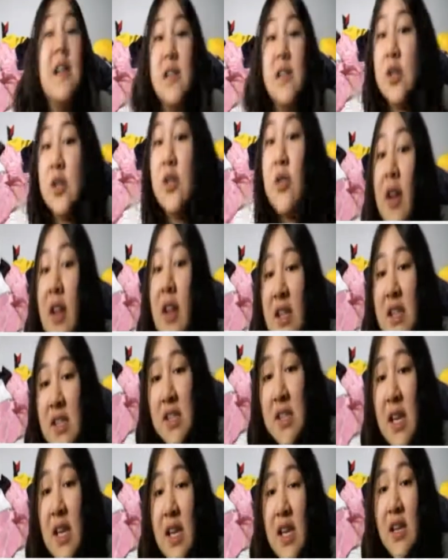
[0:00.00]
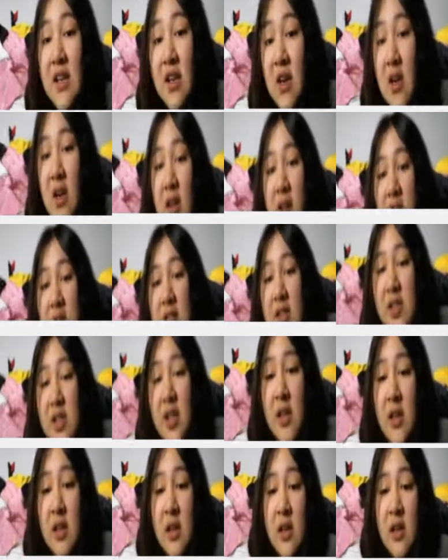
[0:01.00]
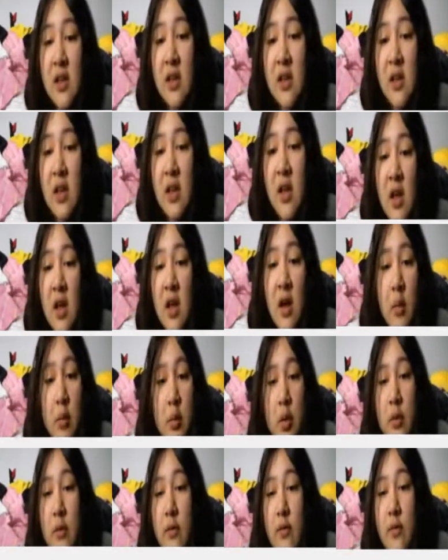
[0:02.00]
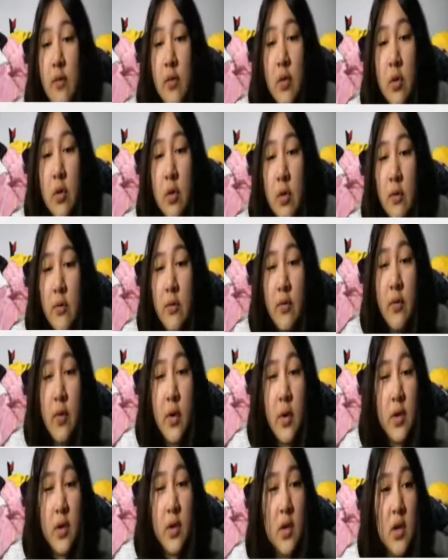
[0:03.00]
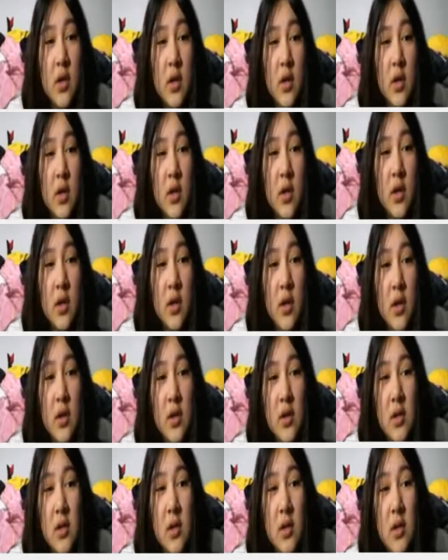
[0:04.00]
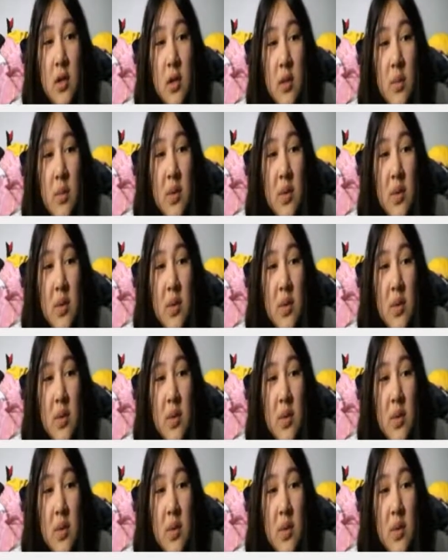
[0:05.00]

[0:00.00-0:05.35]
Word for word: as you already seen, guys, I'm going for vodka, I guess,